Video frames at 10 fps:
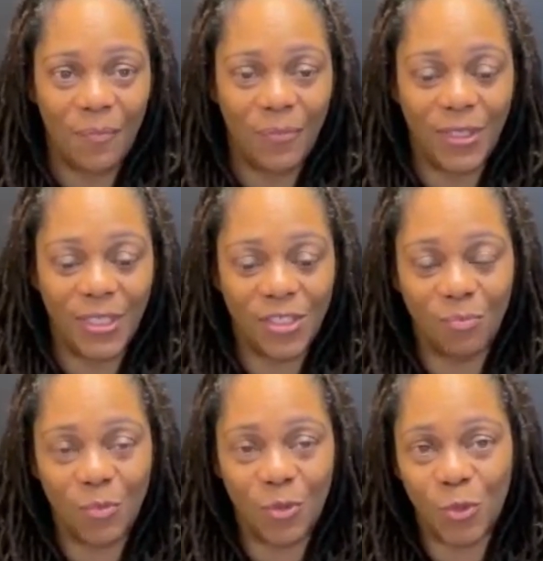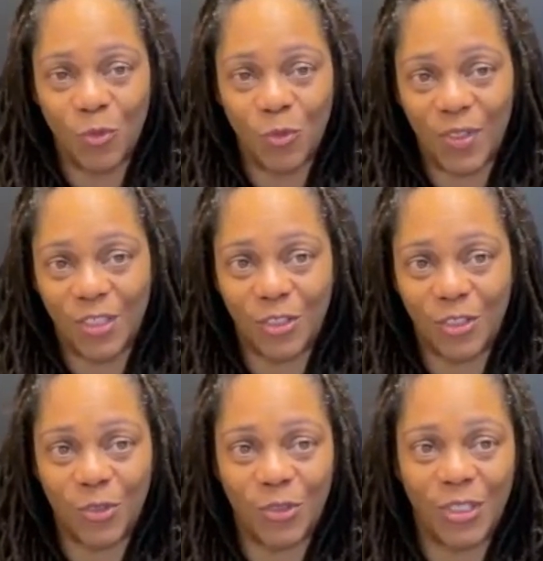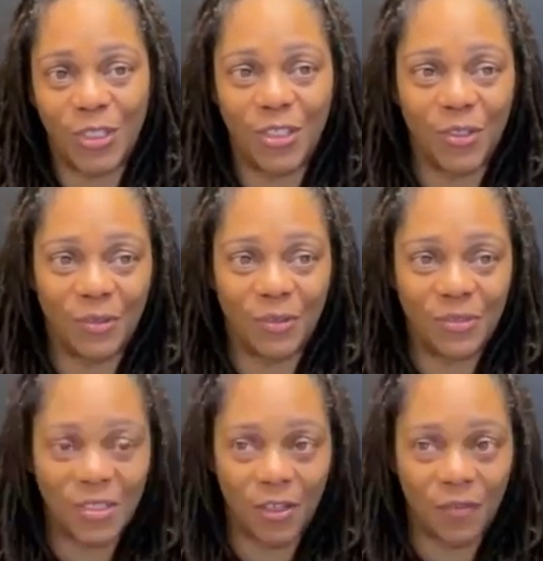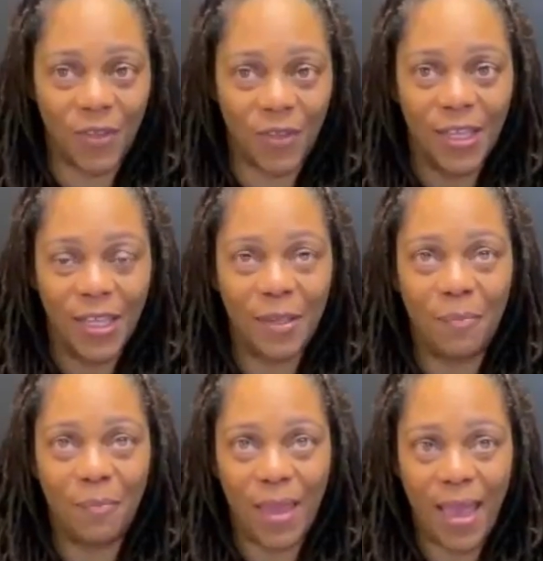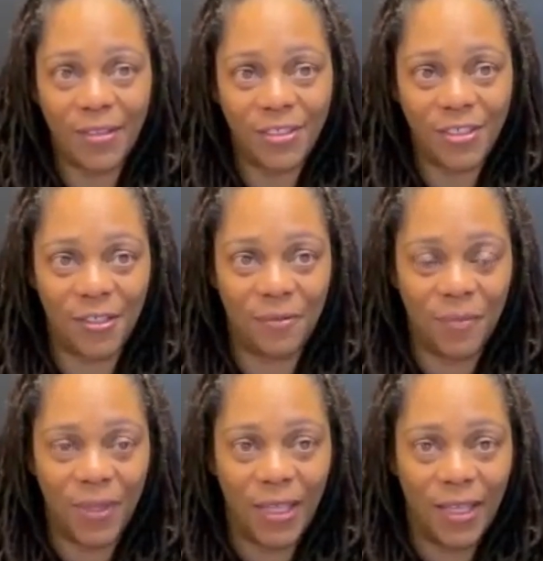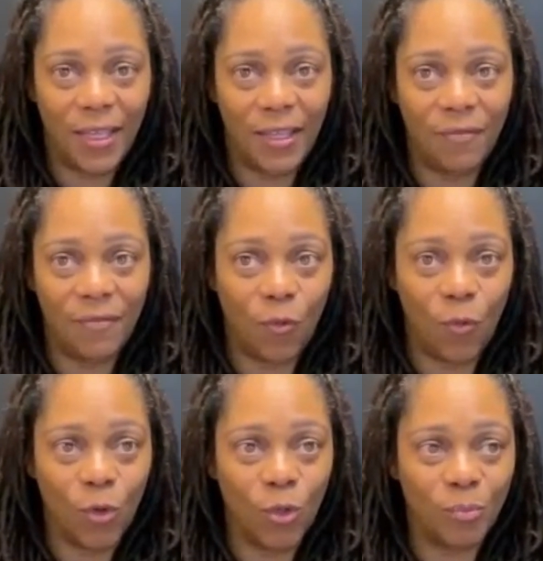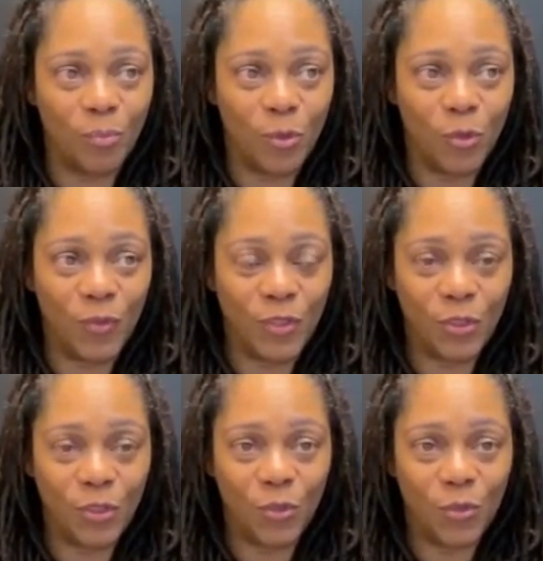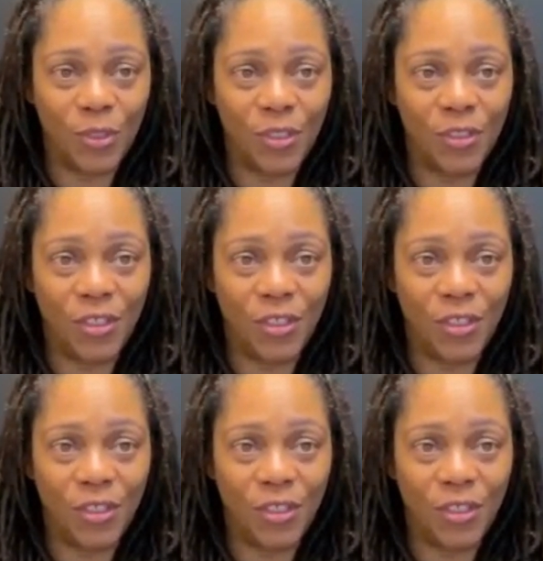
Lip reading: This move into the year of self. Imagine if the world moved into a